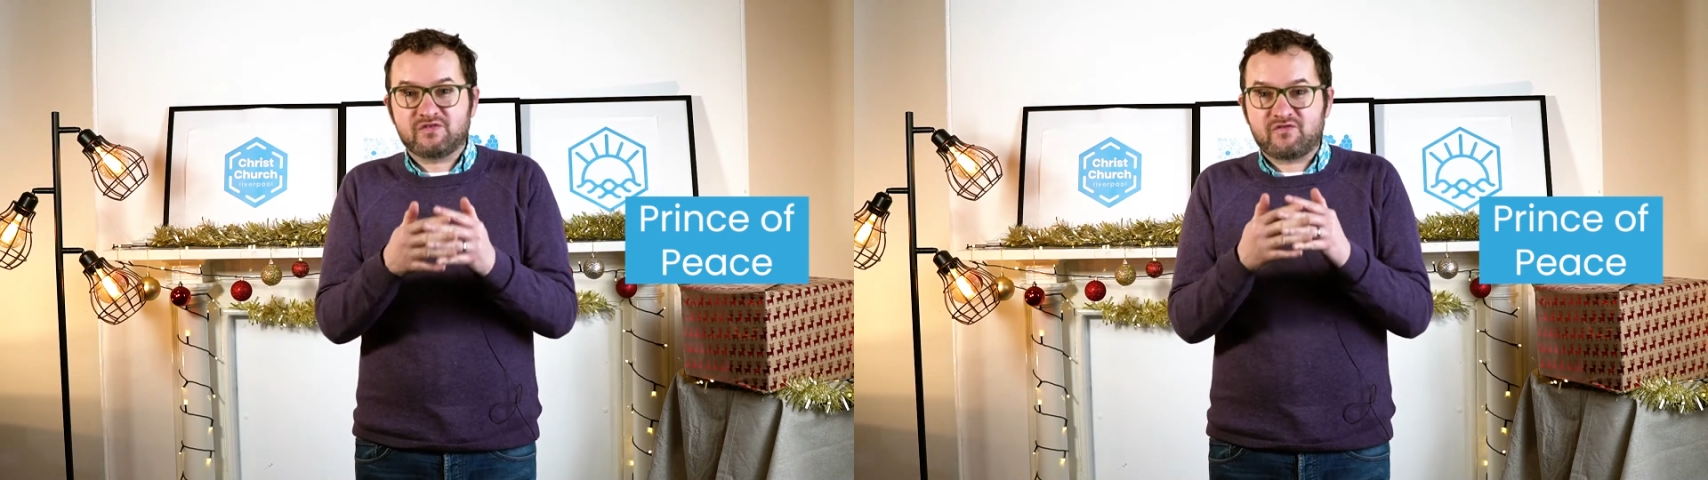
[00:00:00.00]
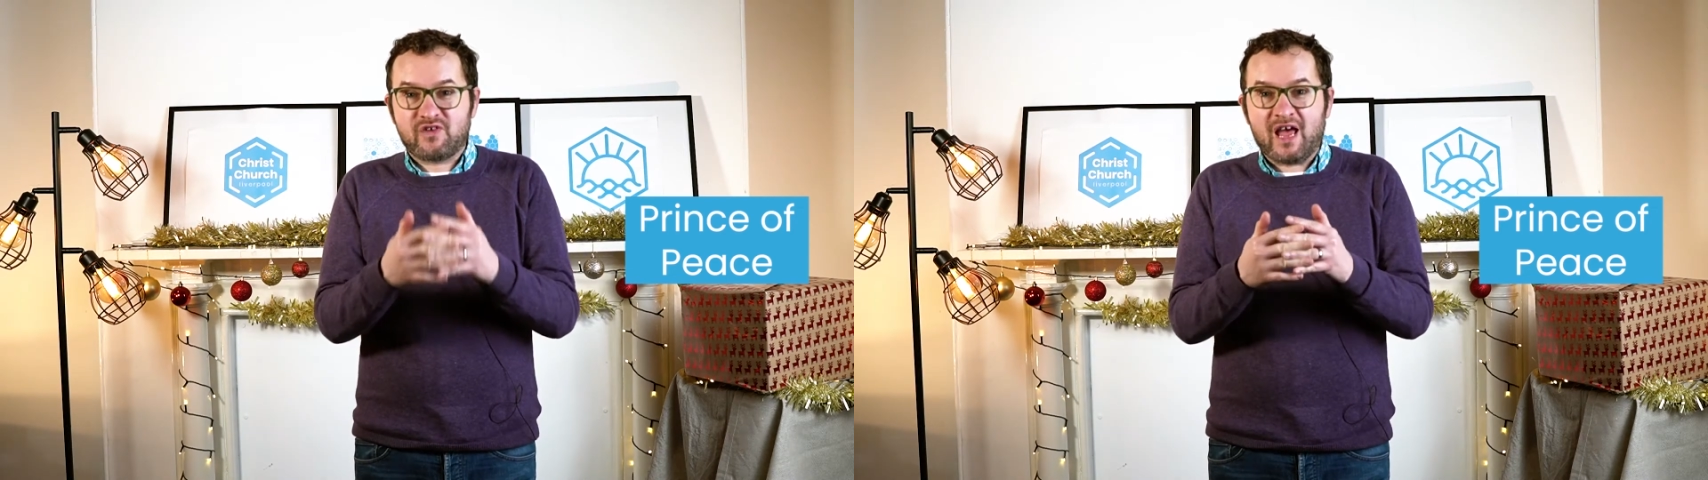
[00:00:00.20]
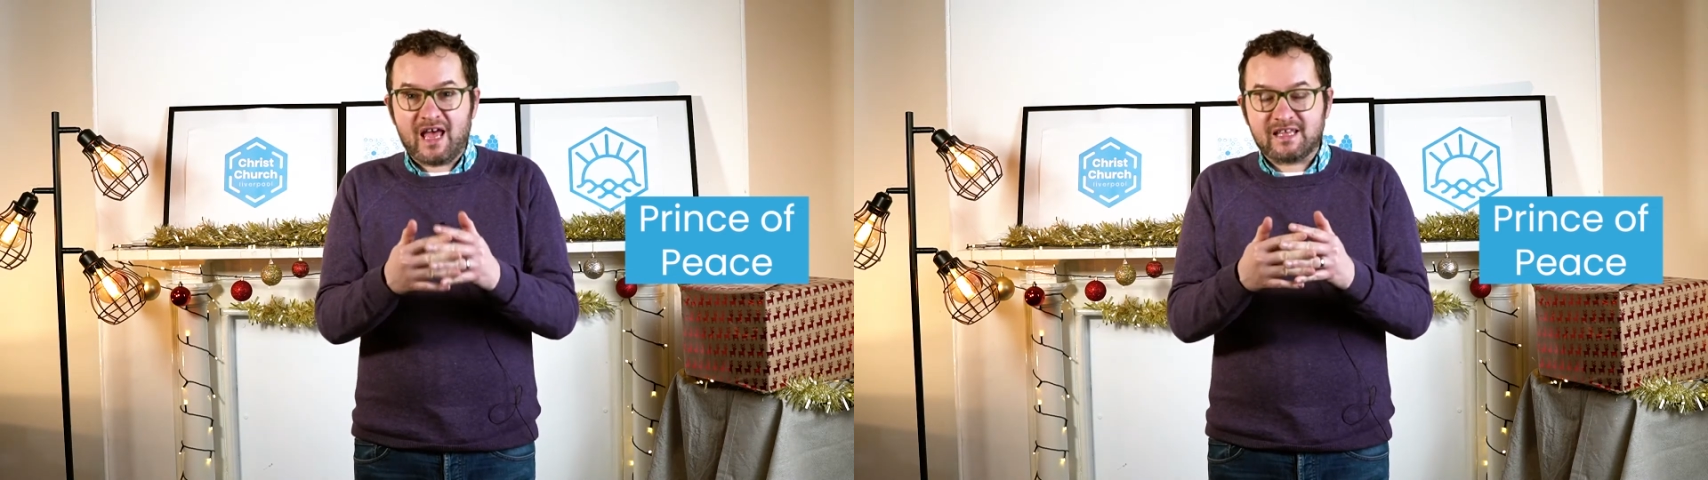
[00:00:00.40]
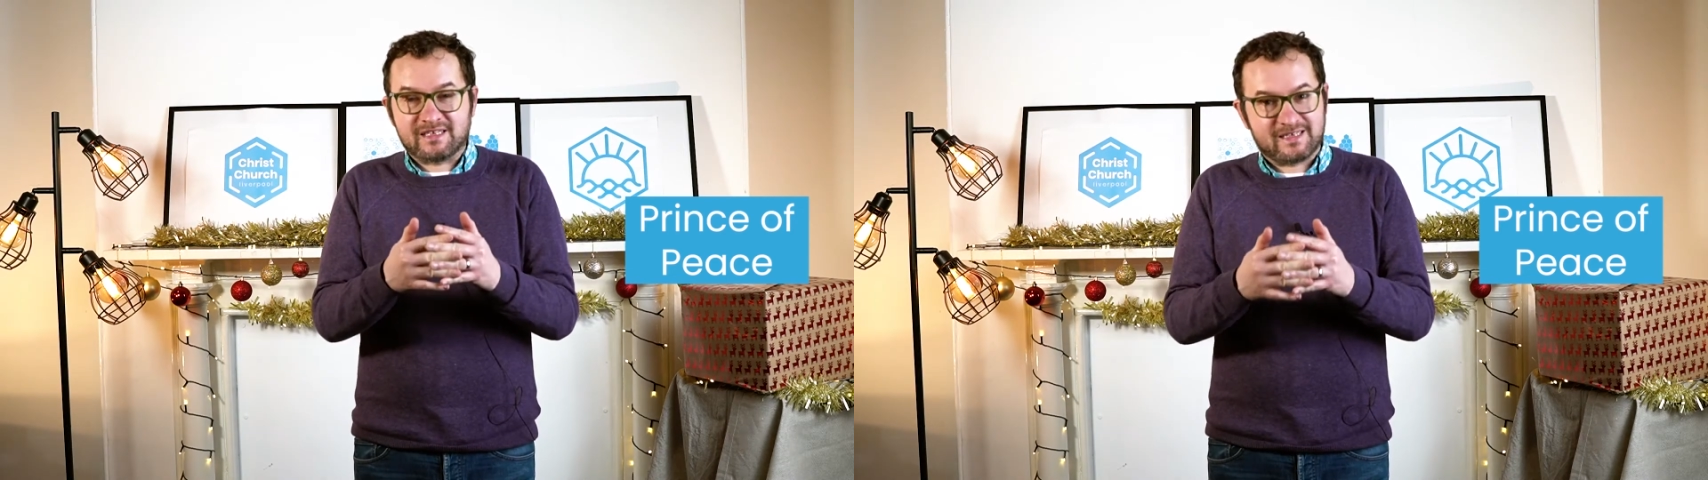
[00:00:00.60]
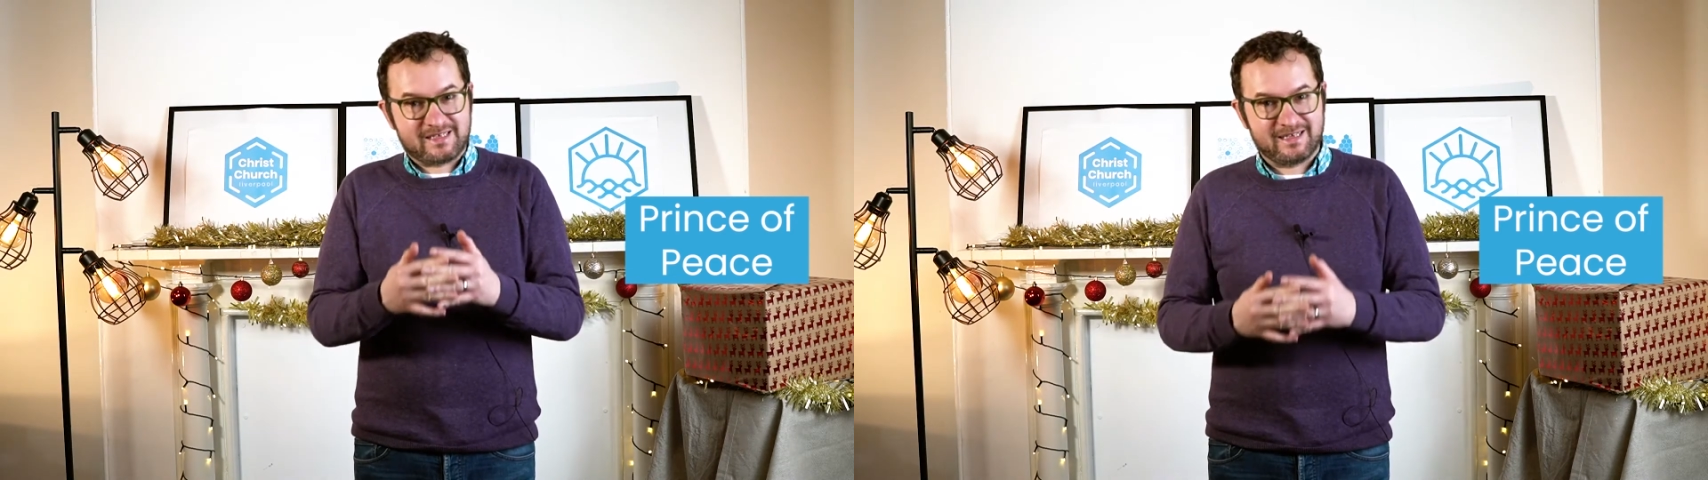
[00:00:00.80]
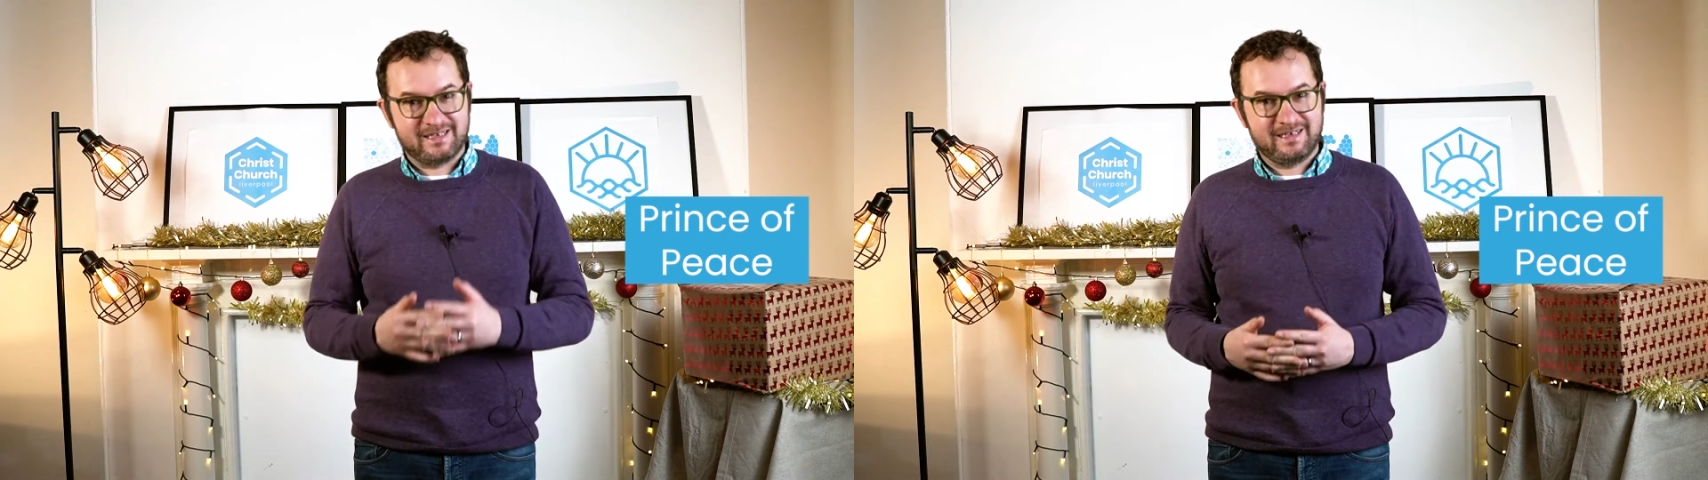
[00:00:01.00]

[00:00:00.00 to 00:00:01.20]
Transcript: friends.